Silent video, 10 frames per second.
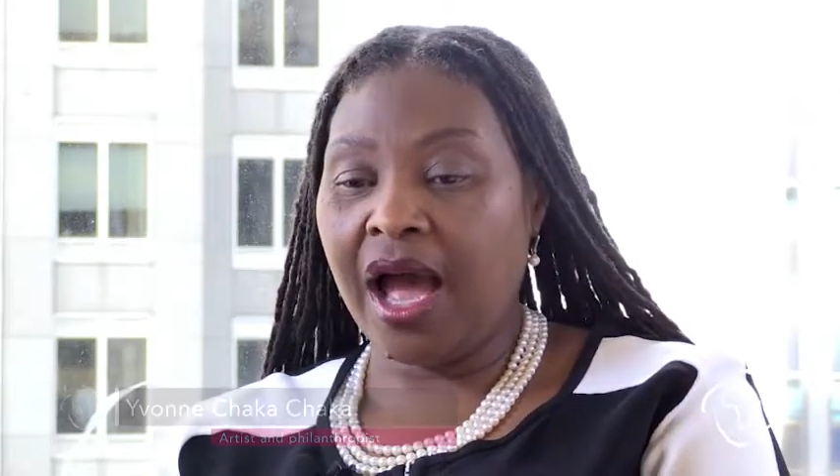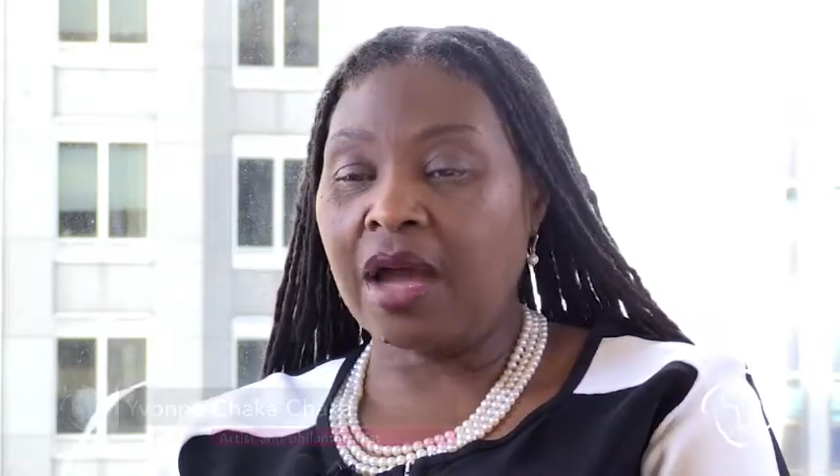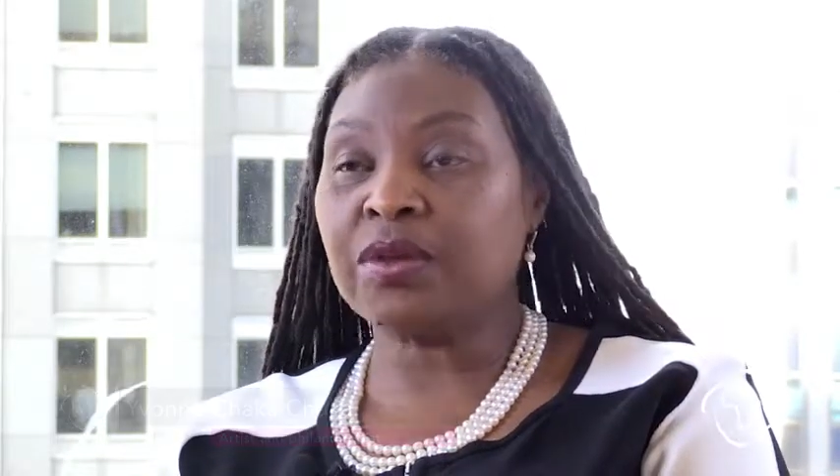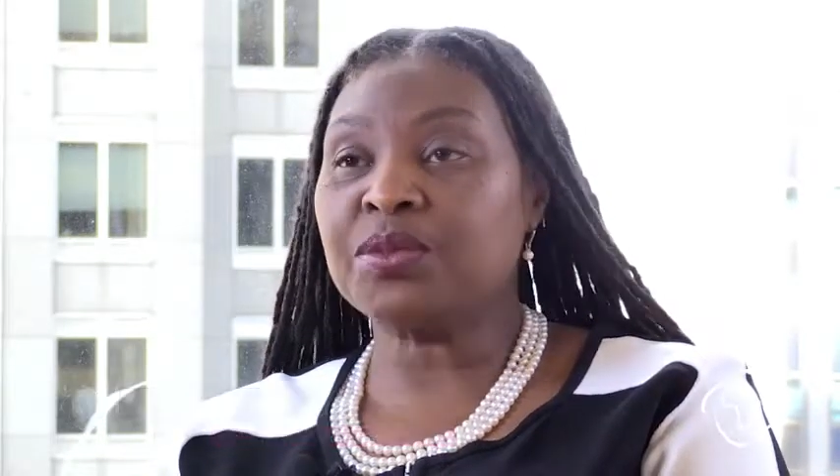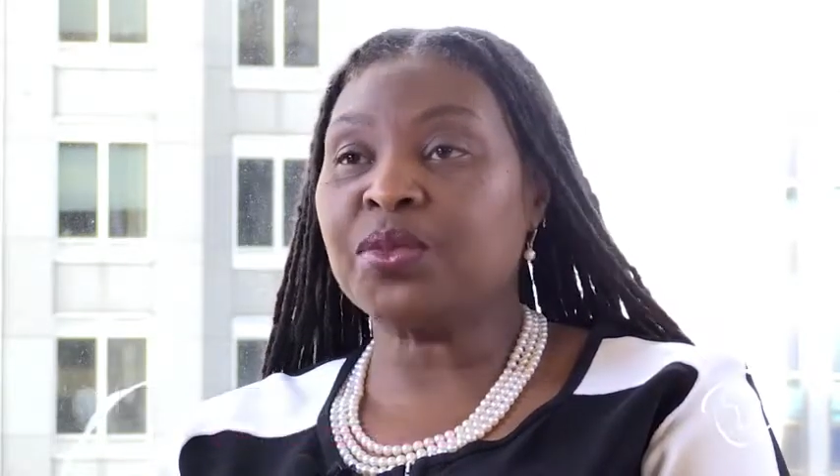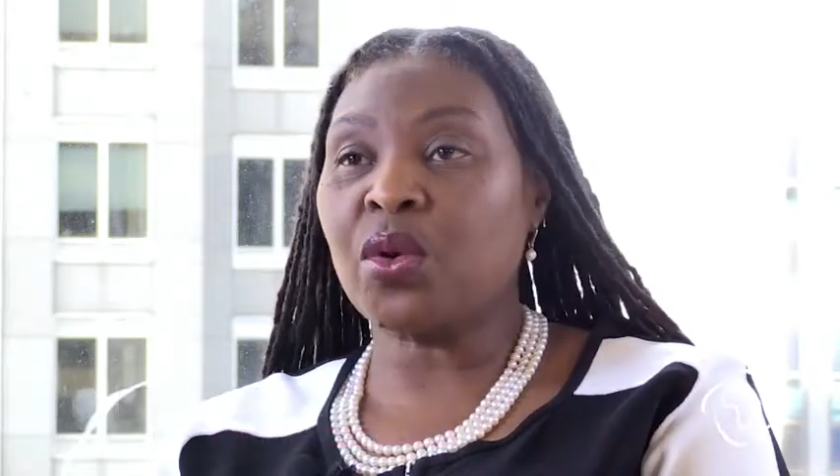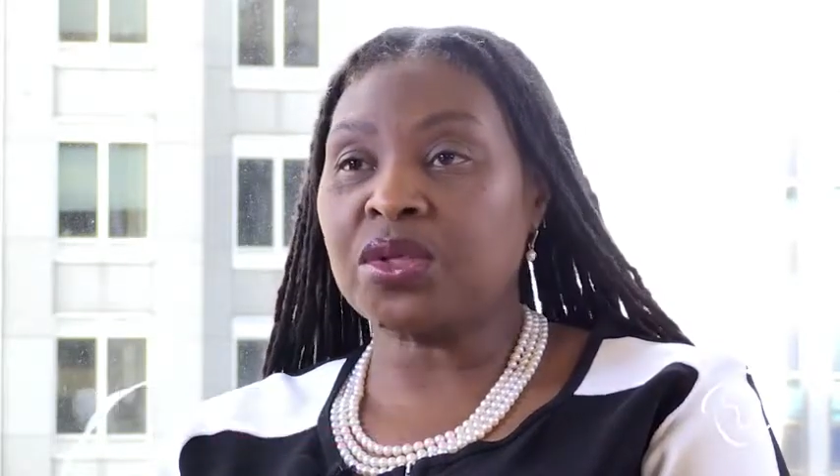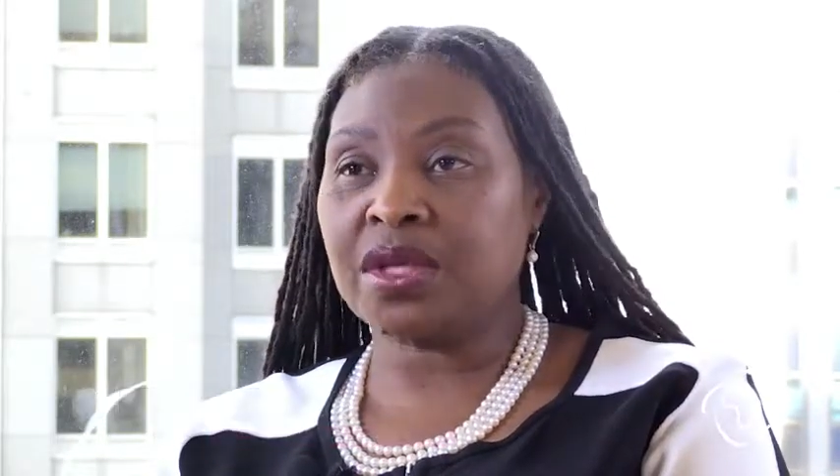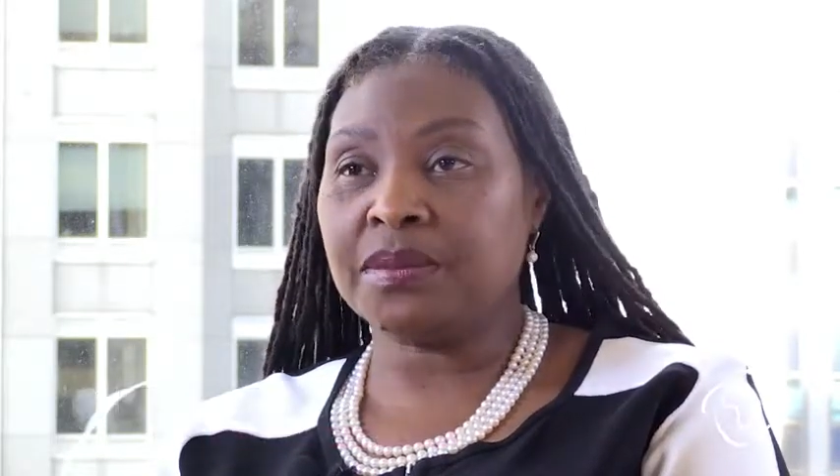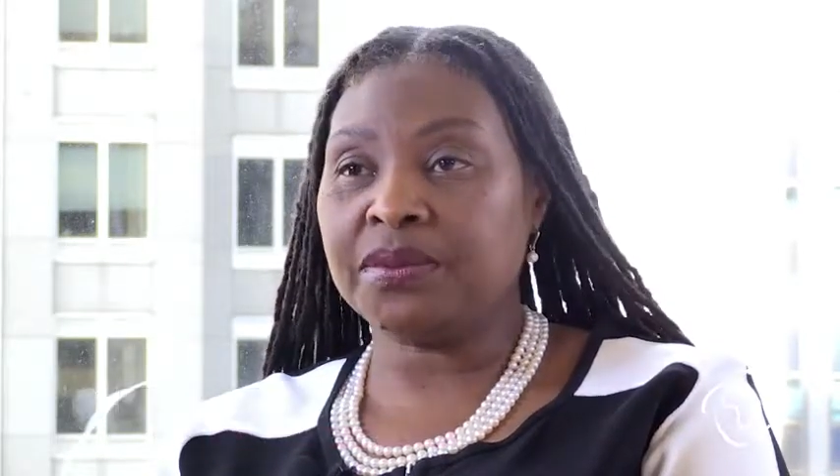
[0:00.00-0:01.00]
I was
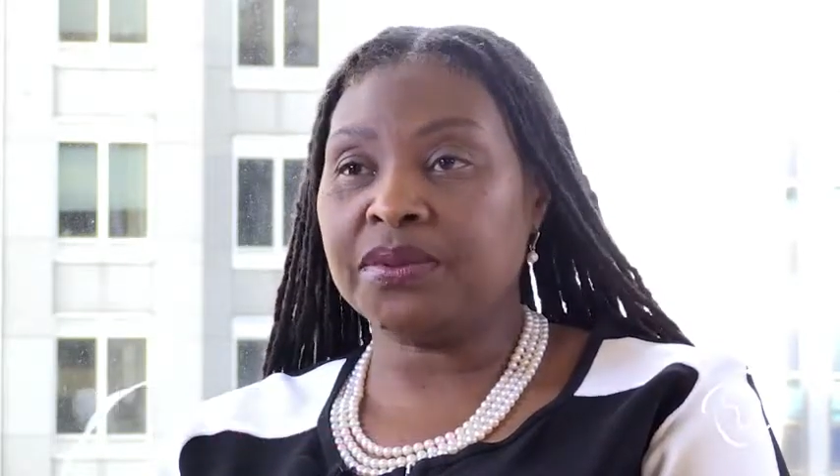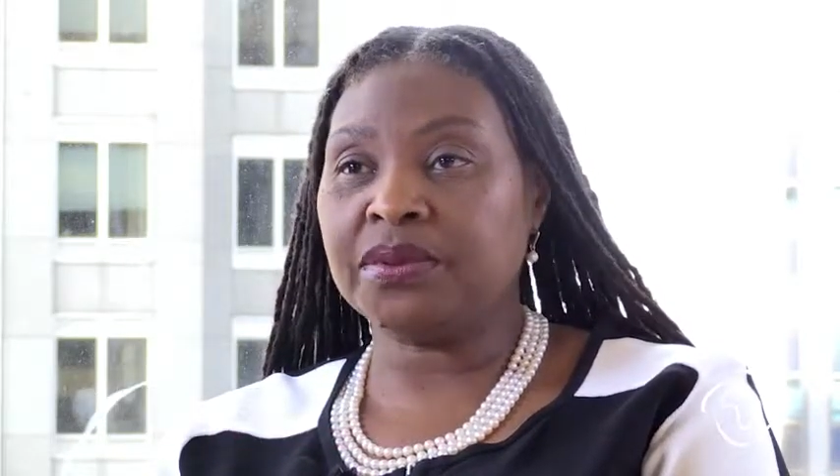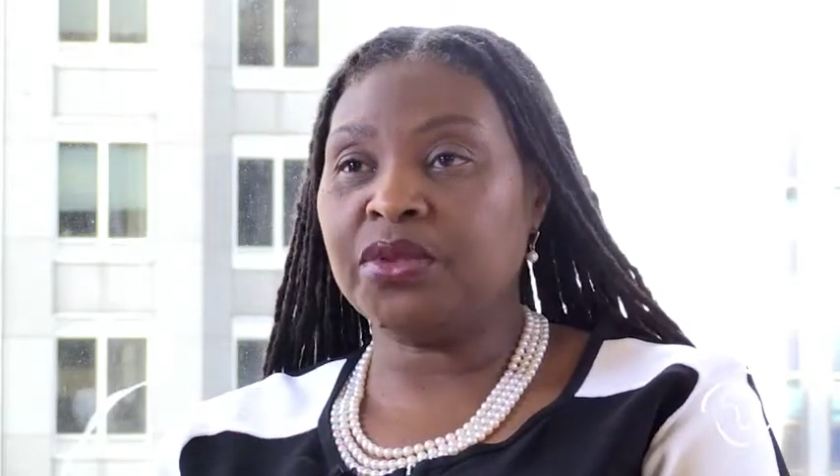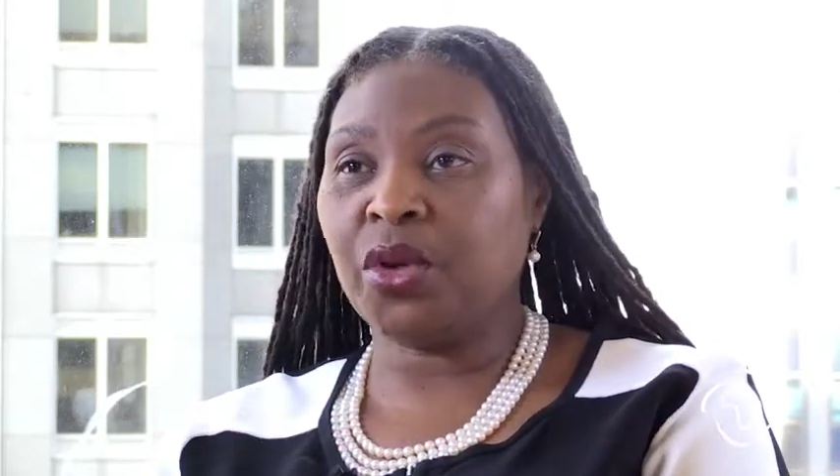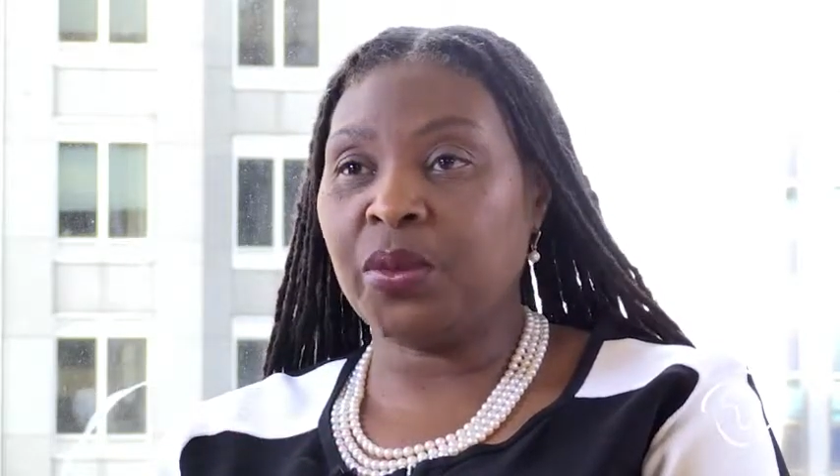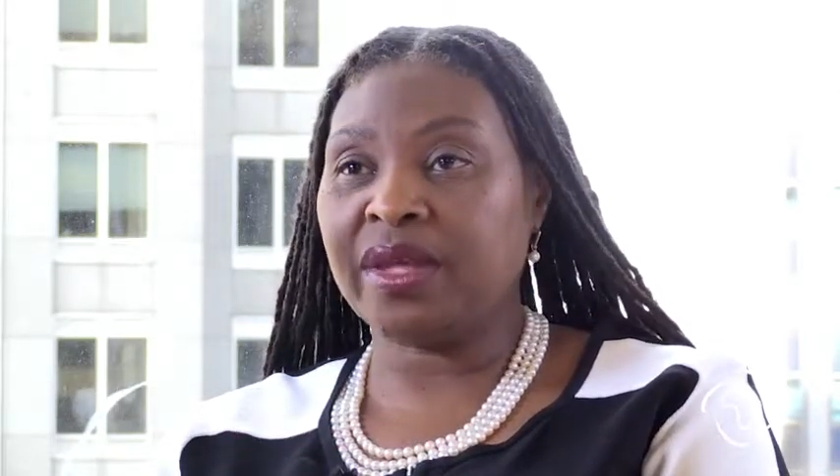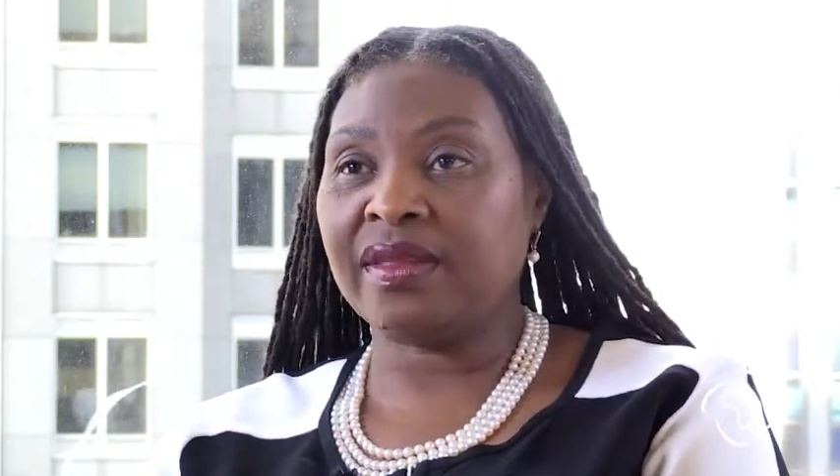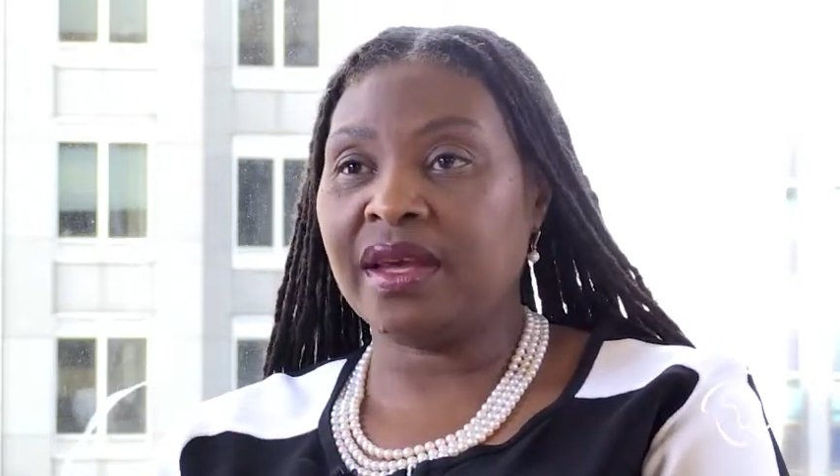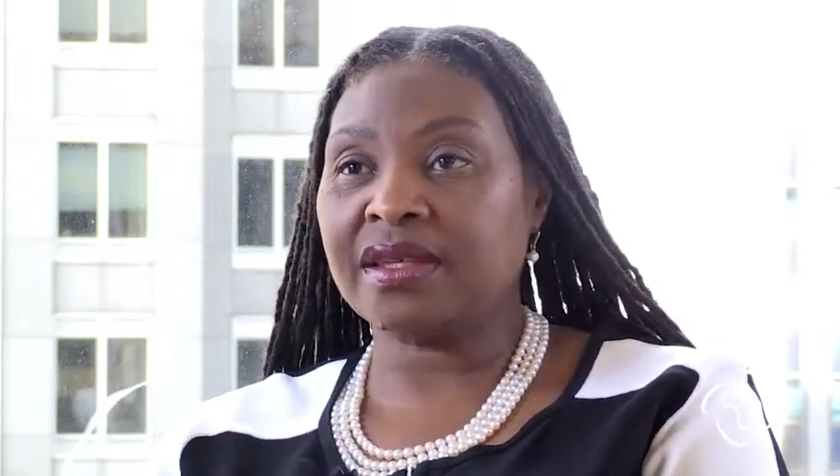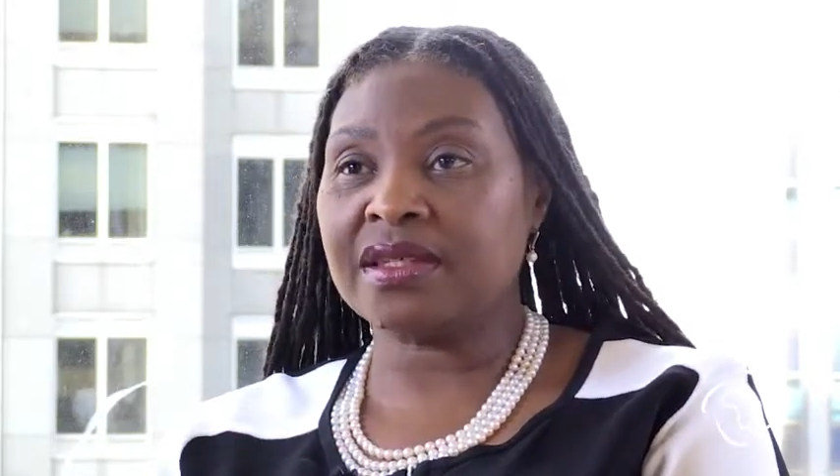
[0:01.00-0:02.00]
brought up knowing
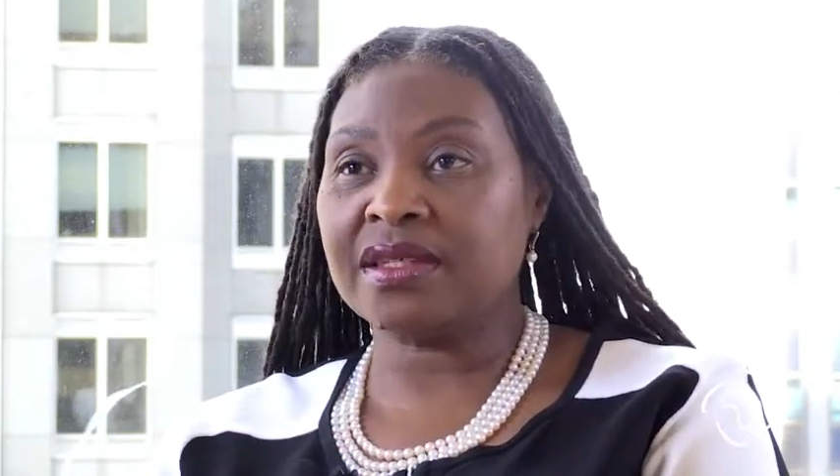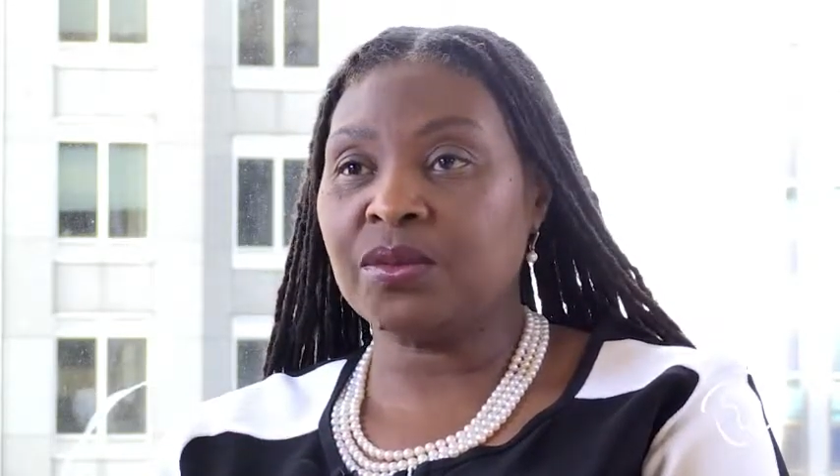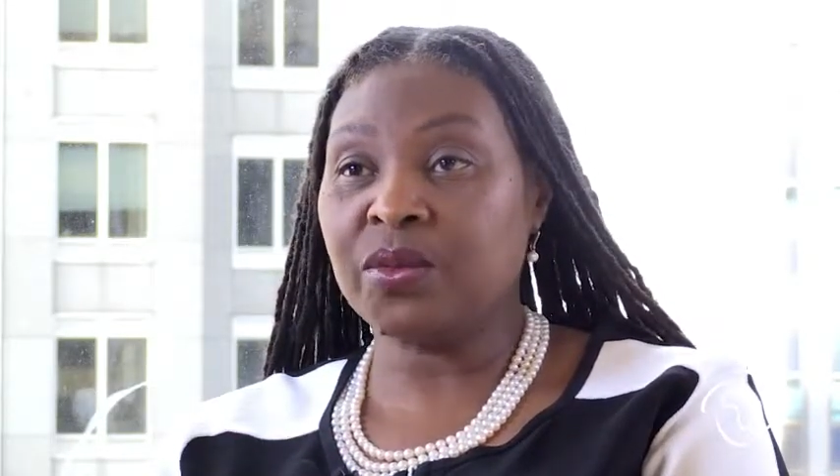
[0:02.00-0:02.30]
that